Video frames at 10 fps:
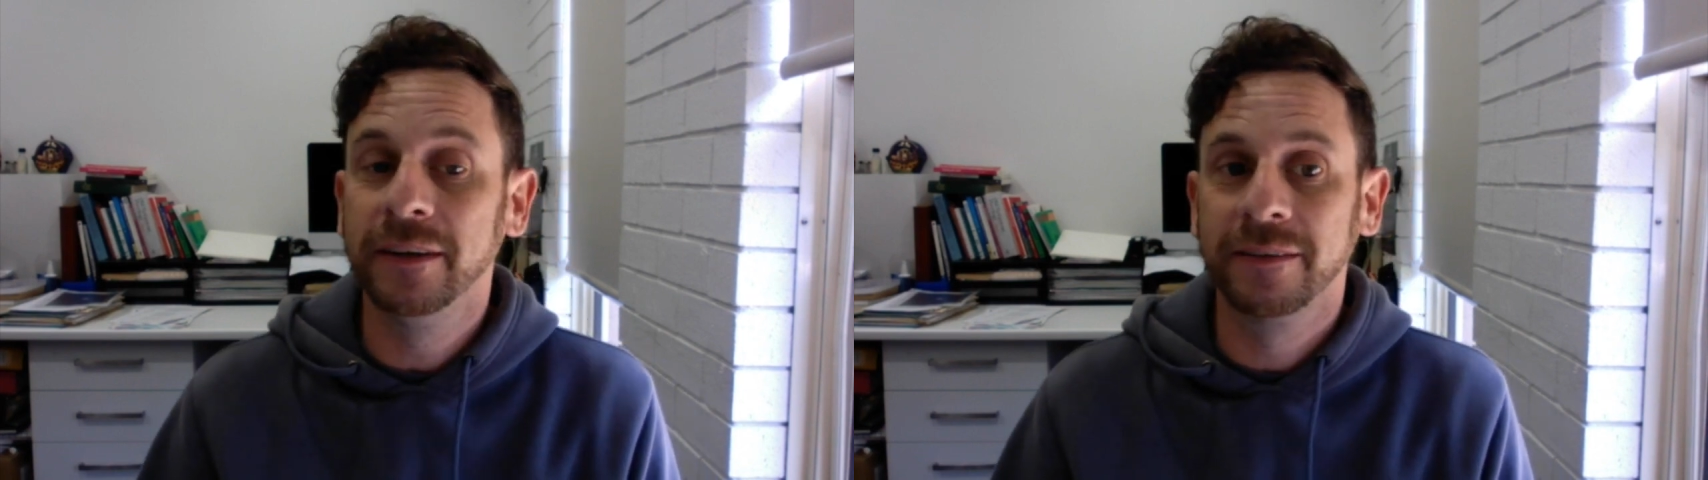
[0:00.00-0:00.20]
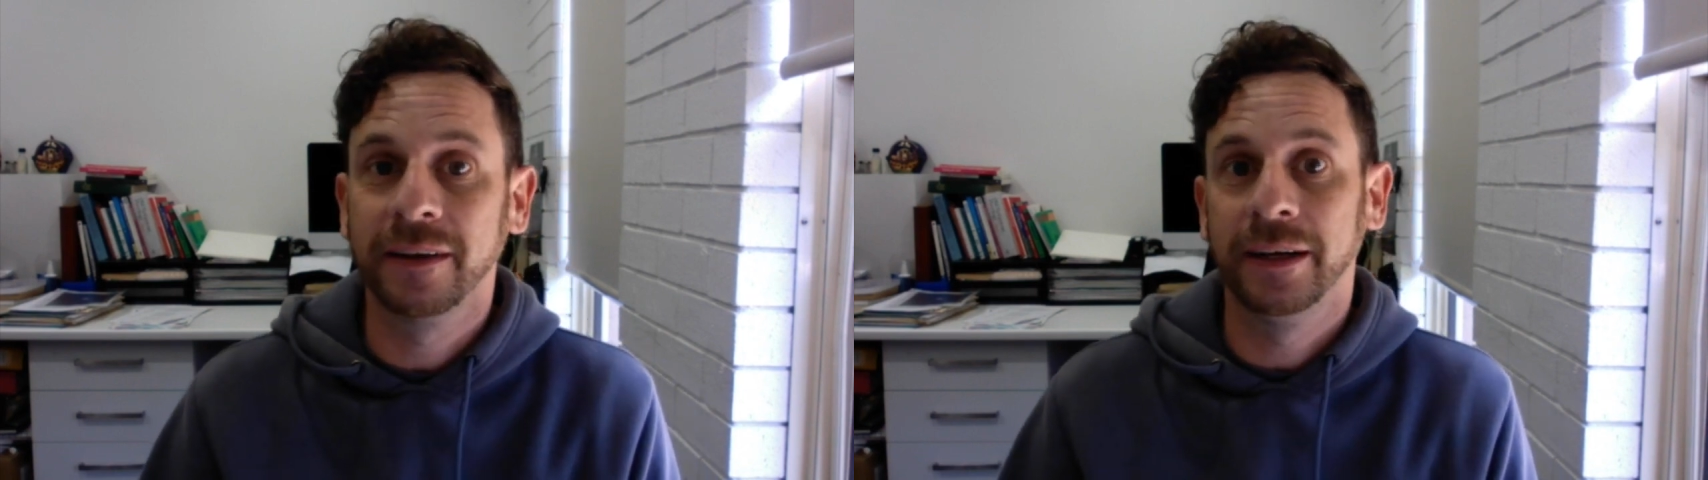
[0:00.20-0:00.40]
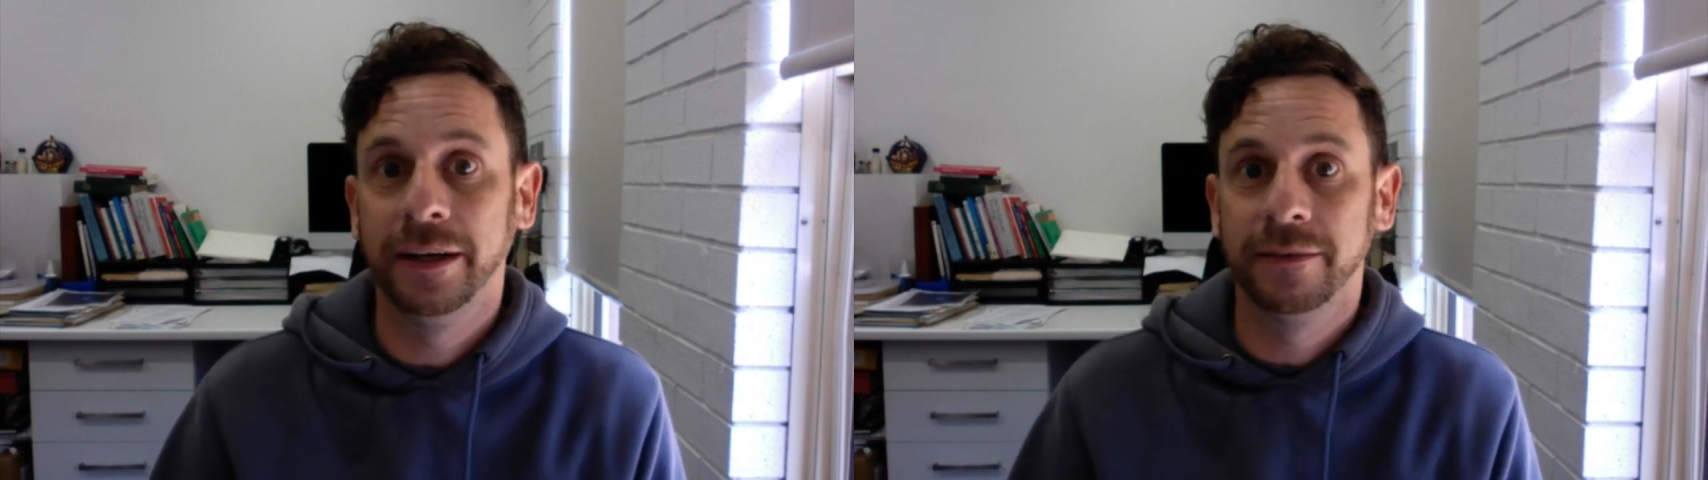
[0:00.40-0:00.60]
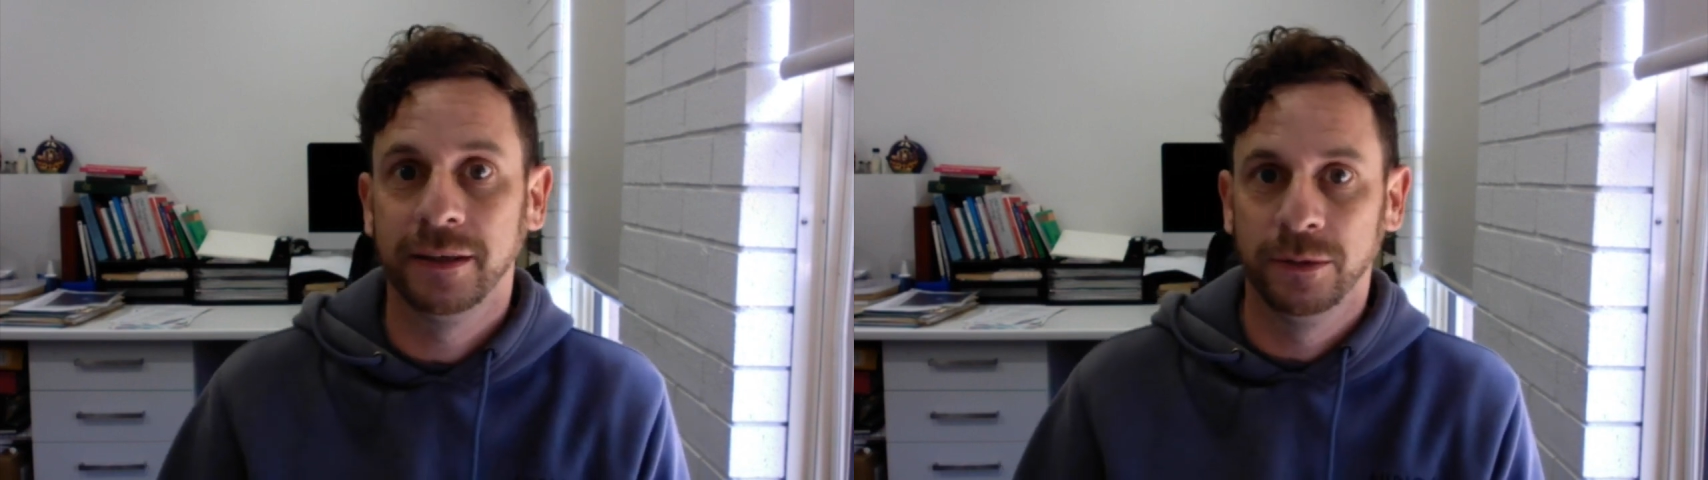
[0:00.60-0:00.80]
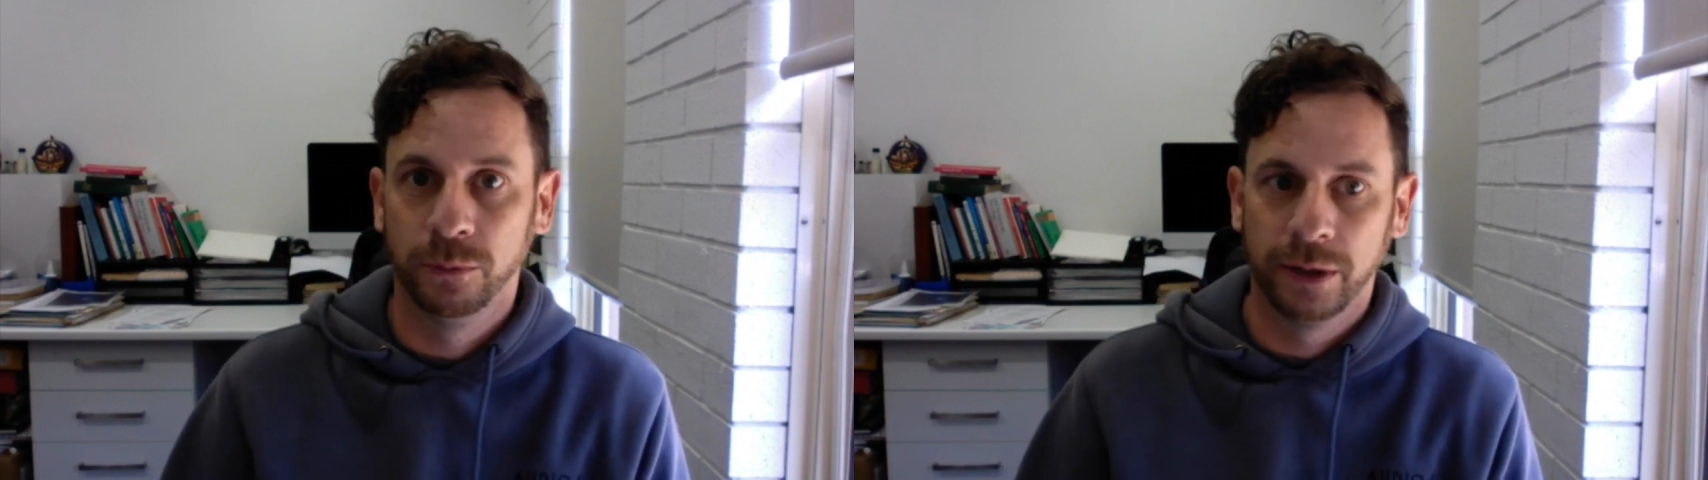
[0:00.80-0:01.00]
decides,
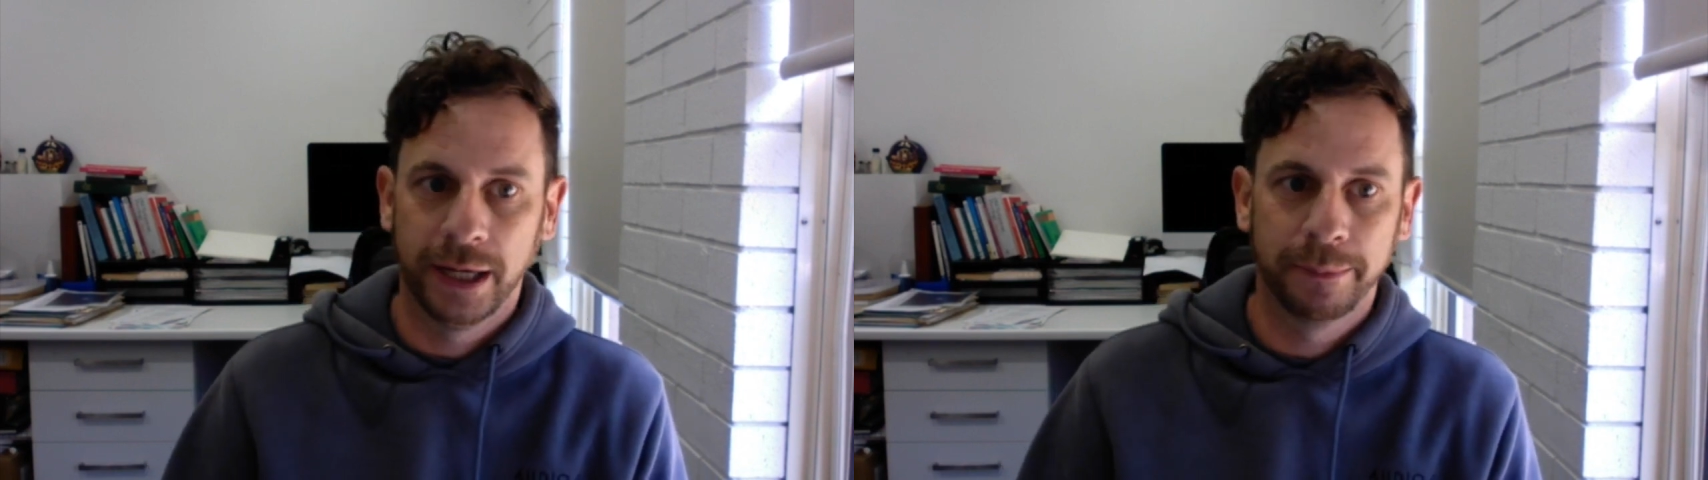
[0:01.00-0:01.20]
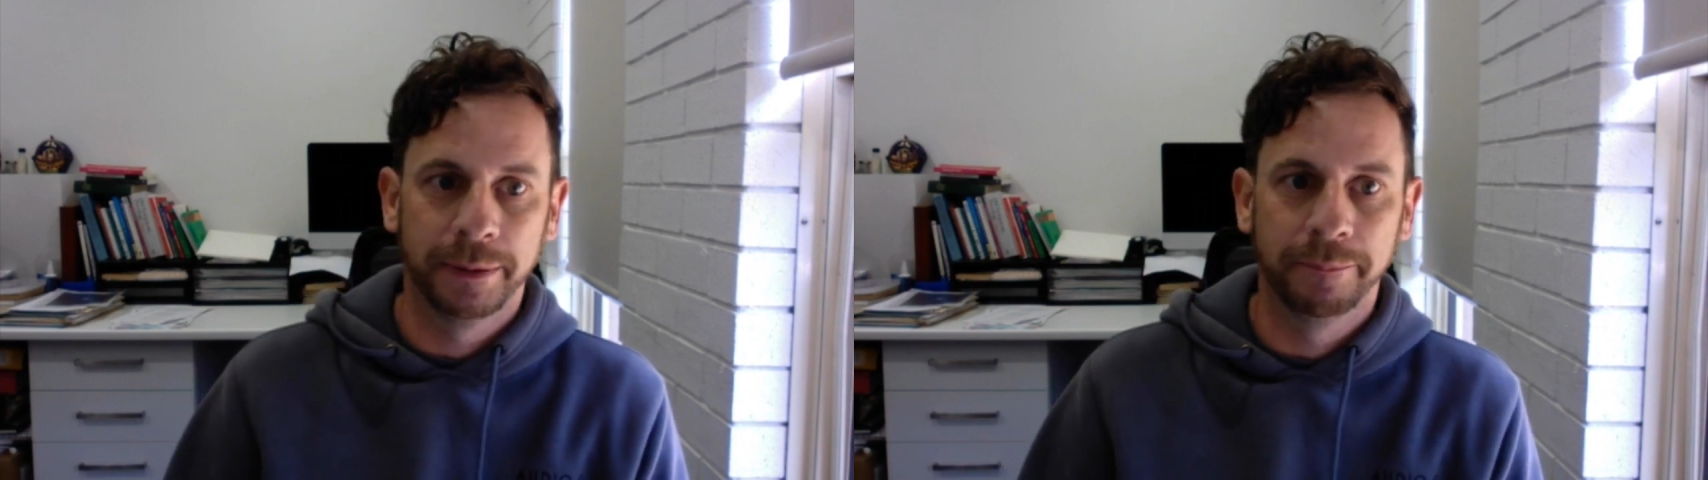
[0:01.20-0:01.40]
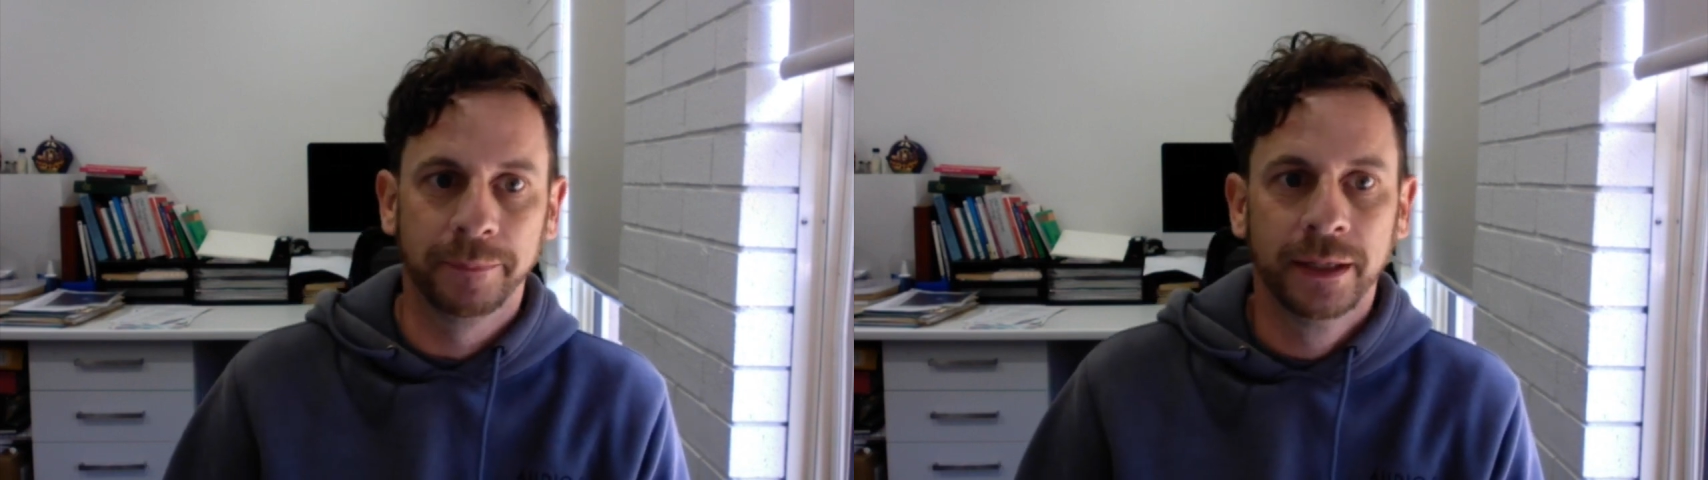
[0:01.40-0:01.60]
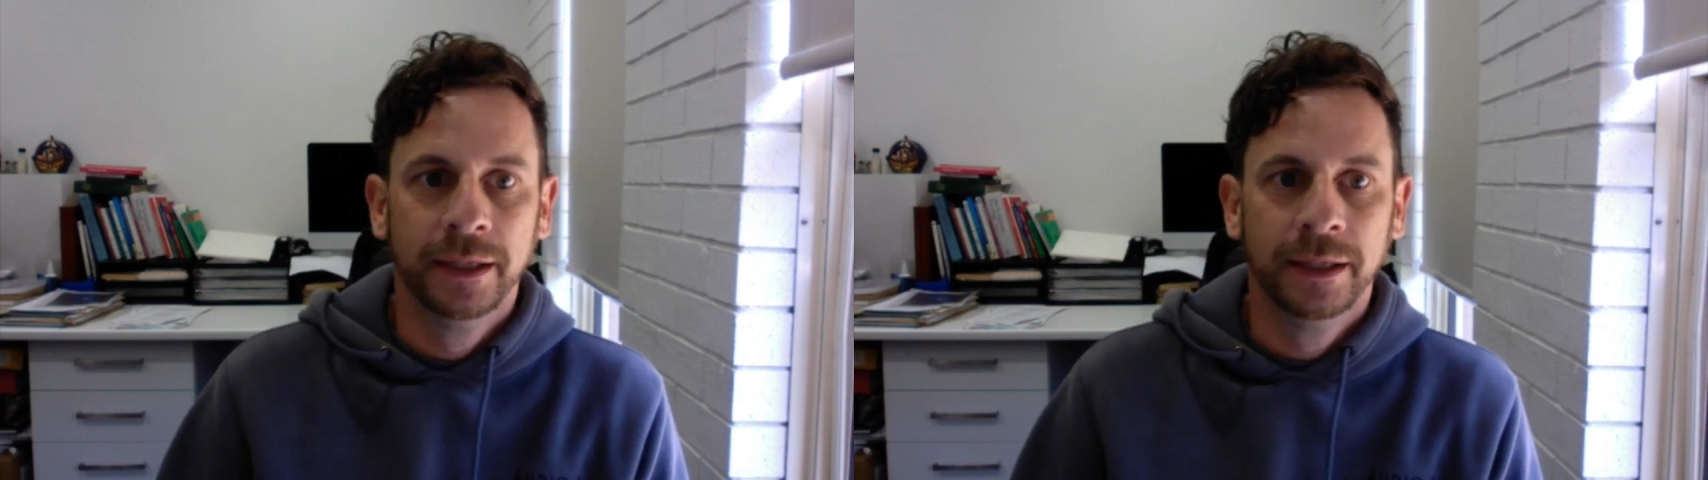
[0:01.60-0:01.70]
it will happen.